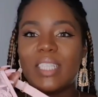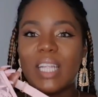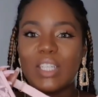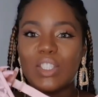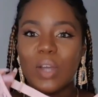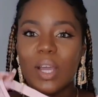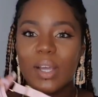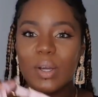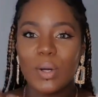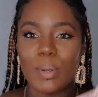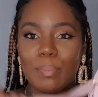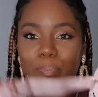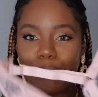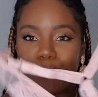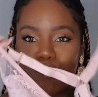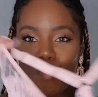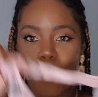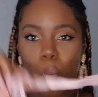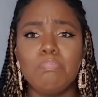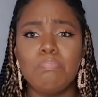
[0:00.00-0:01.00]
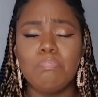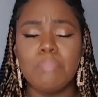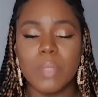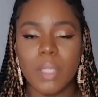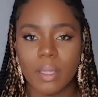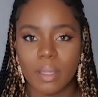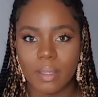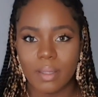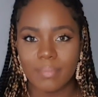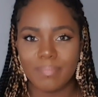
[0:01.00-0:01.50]
Shall I try it on?
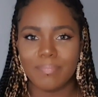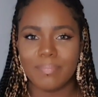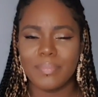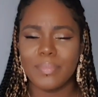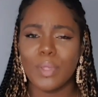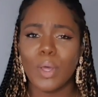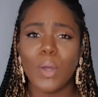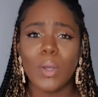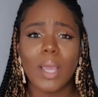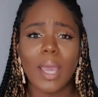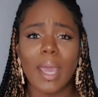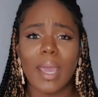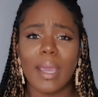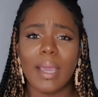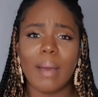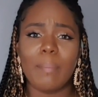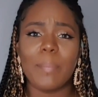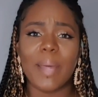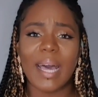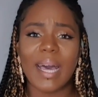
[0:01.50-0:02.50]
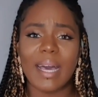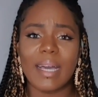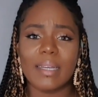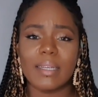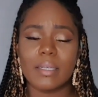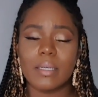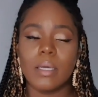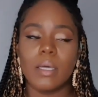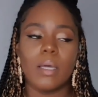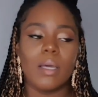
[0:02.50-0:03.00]
Okay, I'm back.